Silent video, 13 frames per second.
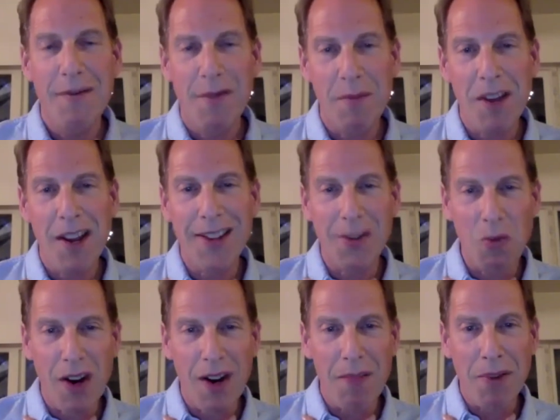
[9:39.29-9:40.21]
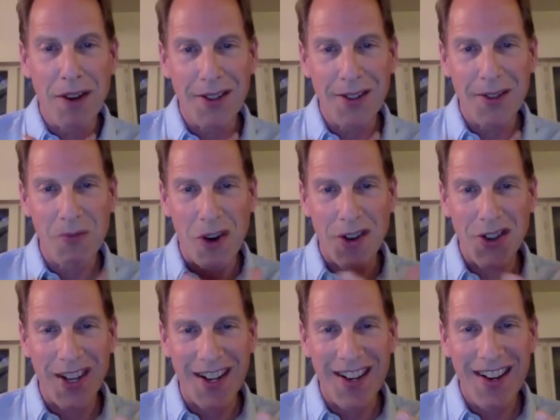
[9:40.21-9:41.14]
for me as a white person
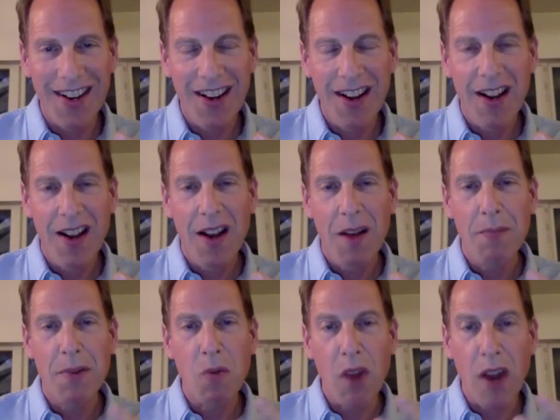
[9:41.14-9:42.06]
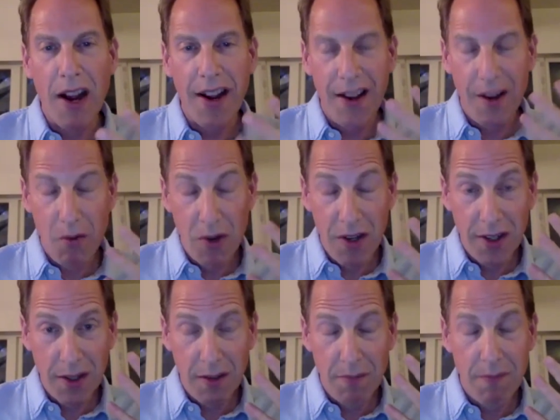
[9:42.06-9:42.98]
watching, but where it
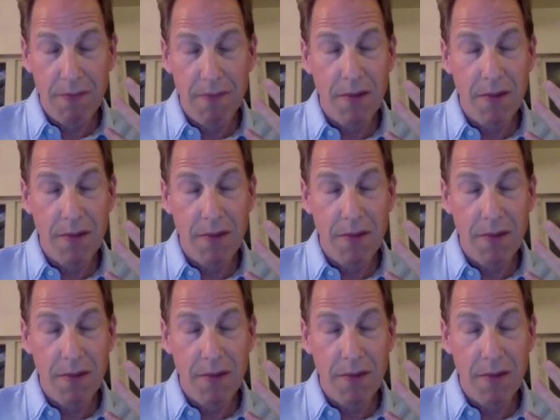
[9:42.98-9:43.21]
was